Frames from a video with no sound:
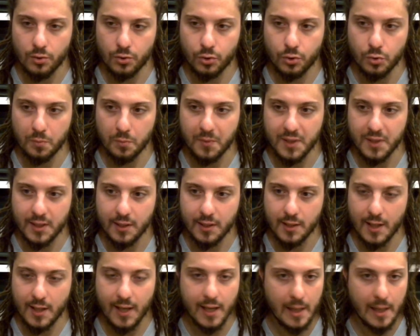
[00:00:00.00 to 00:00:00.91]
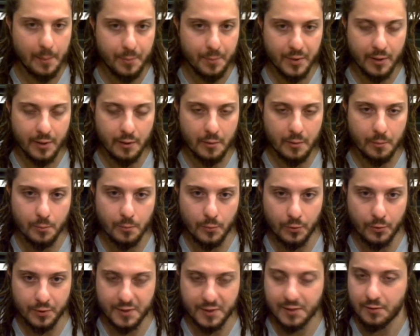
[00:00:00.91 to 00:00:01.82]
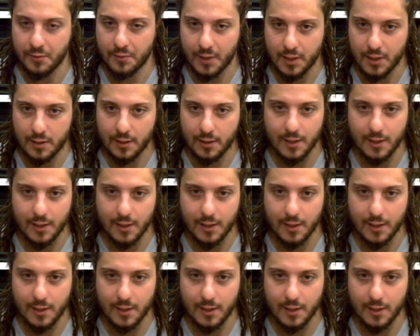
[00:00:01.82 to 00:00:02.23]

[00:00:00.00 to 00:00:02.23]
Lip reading: to be happier, more serene.